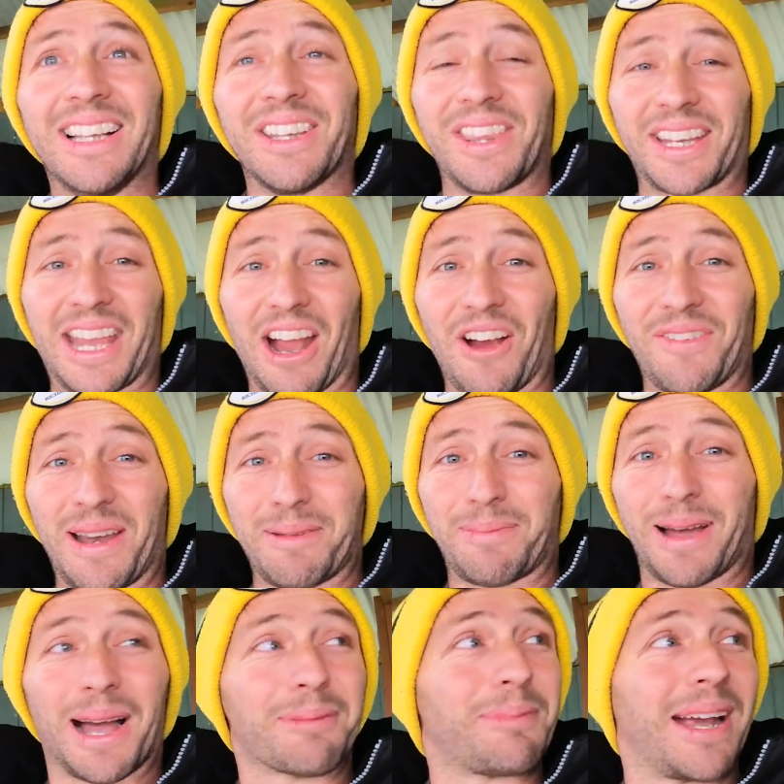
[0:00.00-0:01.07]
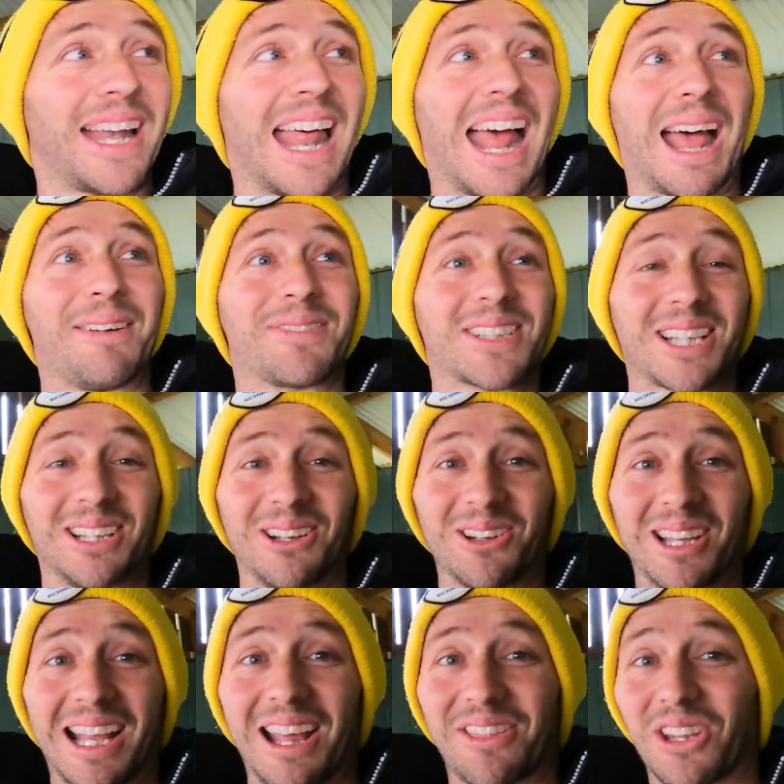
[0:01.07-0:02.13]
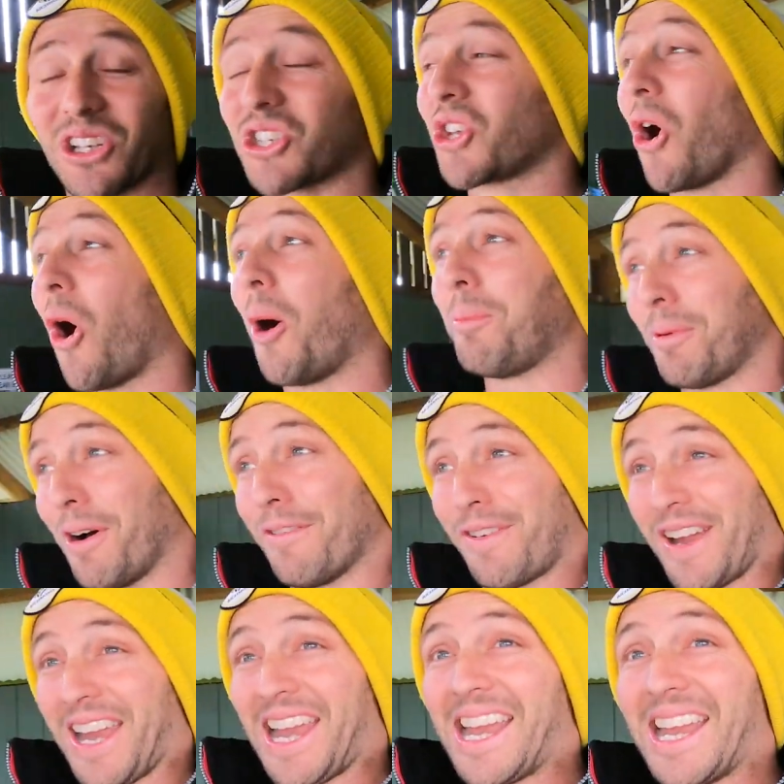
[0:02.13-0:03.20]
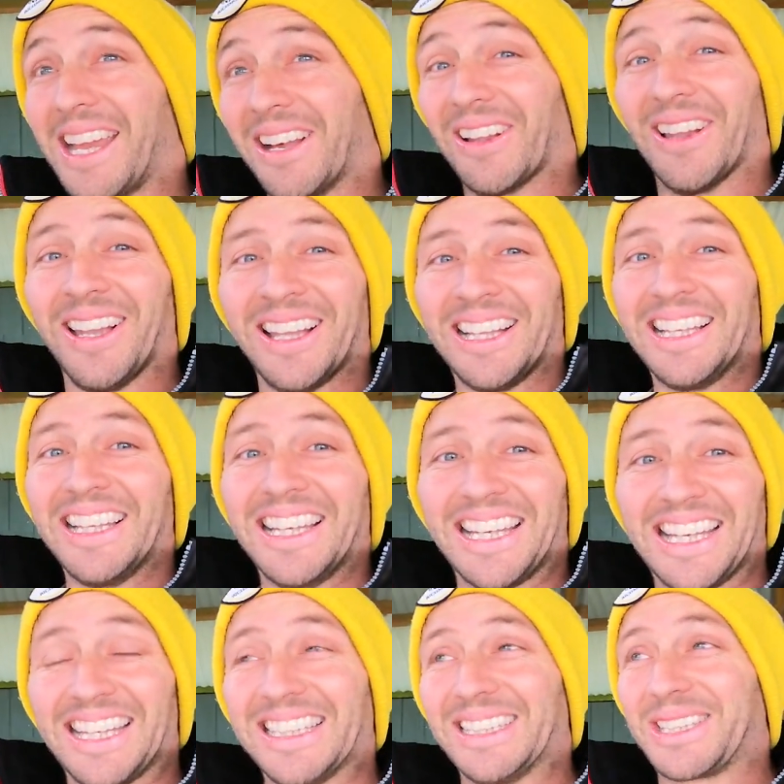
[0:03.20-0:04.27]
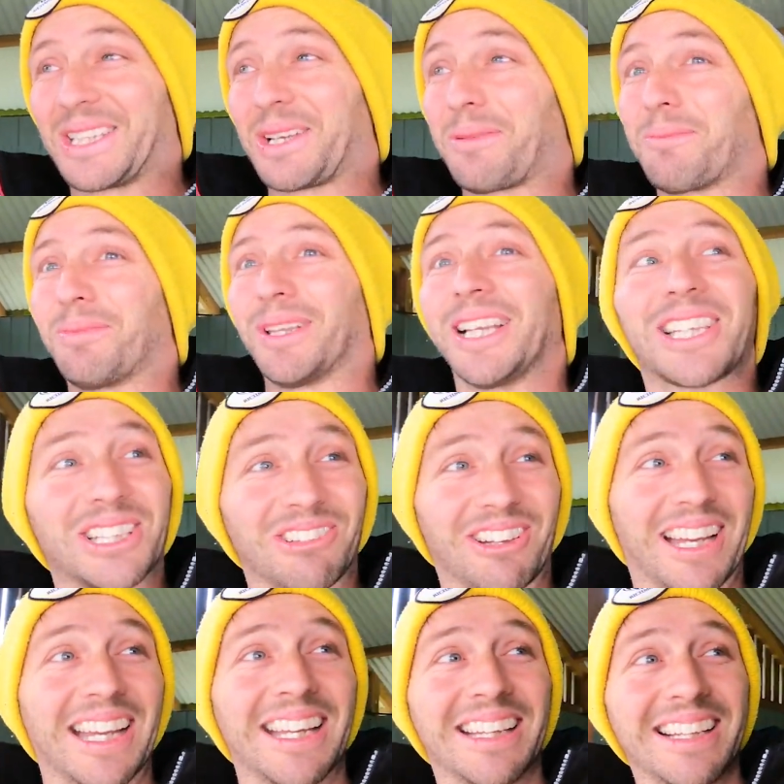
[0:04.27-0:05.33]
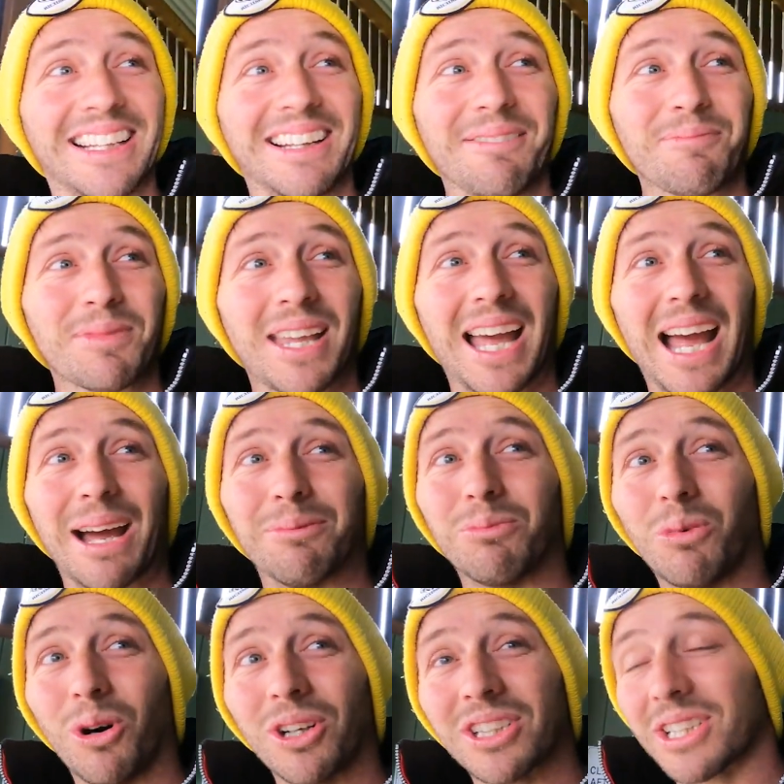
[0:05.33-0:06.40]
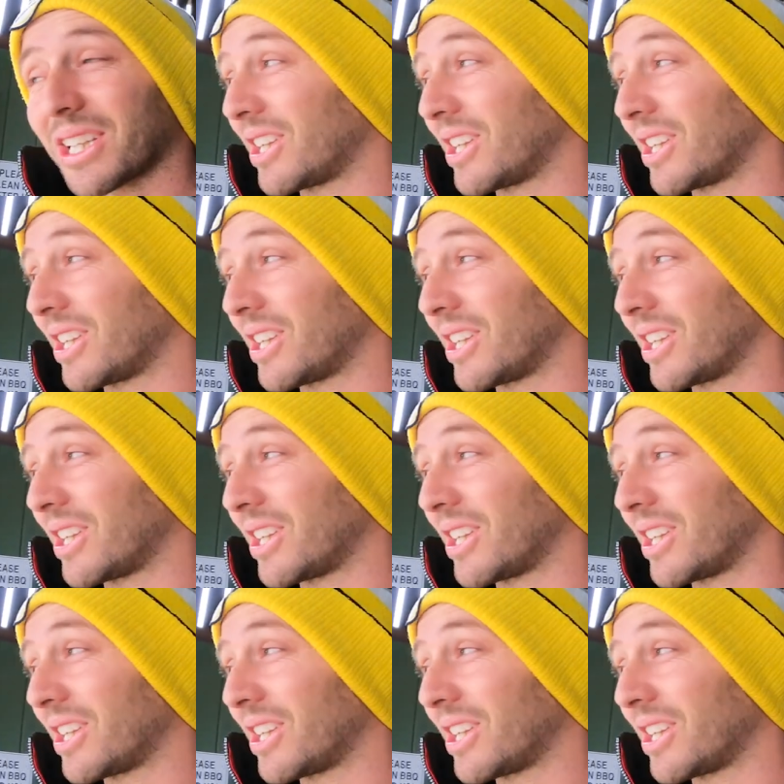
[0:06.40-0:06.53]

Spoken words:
The Caravan park, man, absolutely at the top of a hill is blistering, And what's